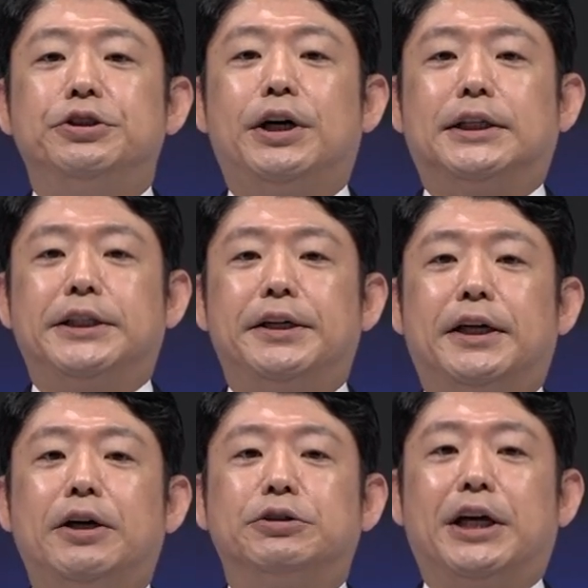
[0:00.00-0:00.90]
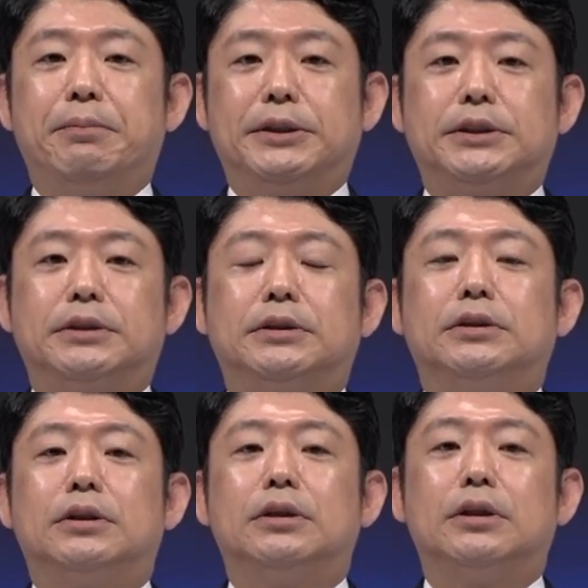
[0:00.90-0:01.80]
Today's agenda is
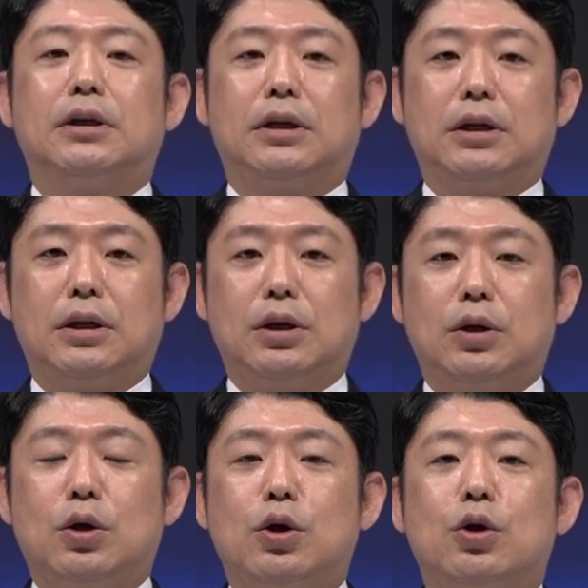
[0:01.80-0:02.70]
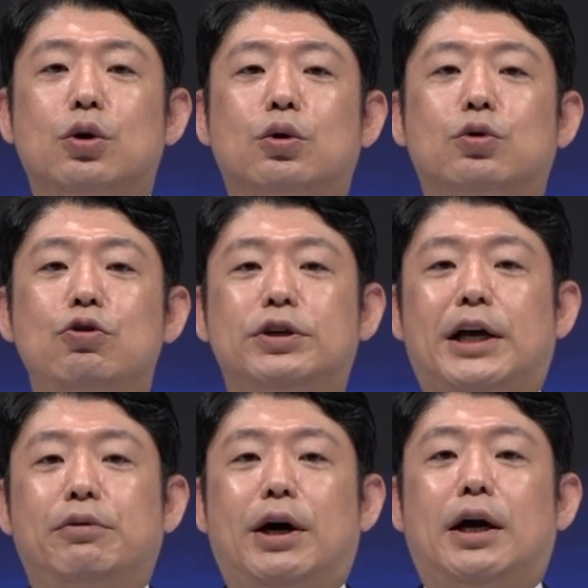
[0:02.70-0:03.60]
as shown here.
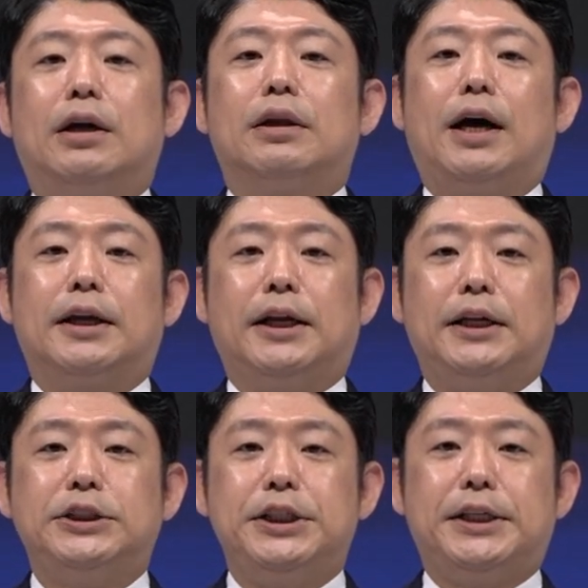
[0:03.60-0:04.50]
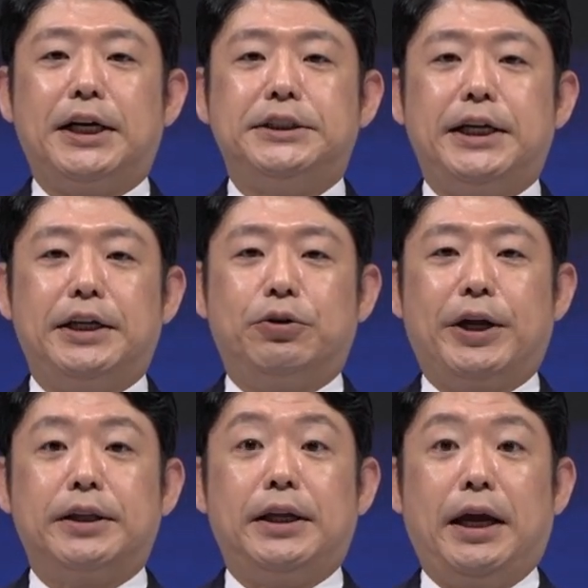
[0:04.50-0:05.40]
This is the first financial
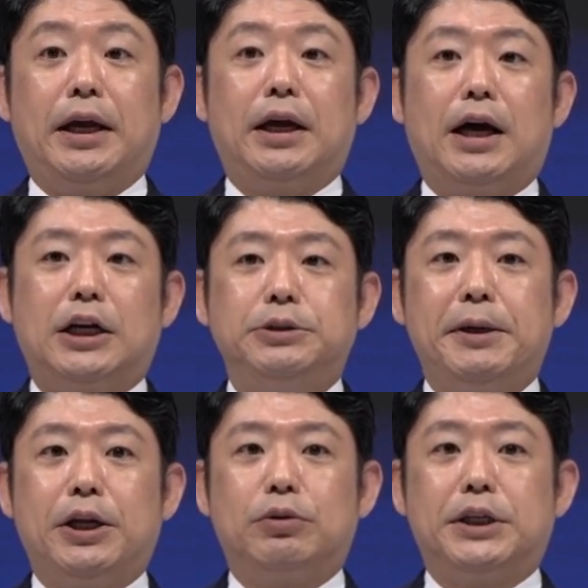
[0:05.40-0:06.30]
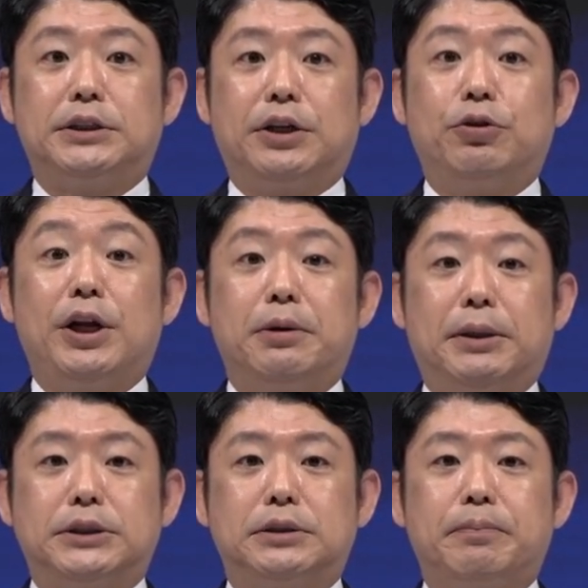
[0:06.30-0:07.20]
results under the new management
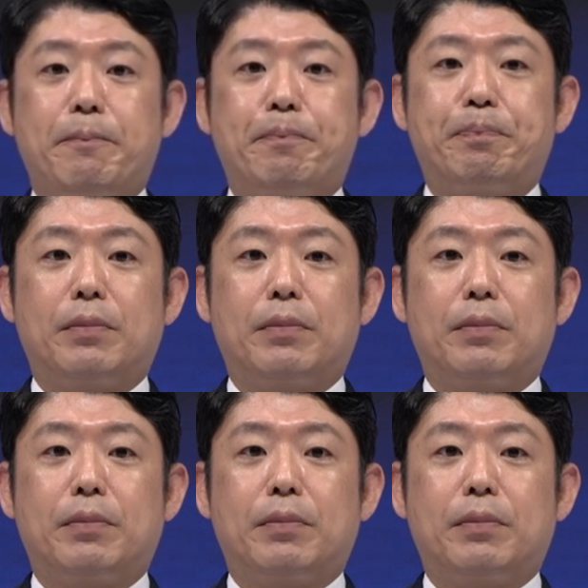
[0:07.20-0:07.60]
structure.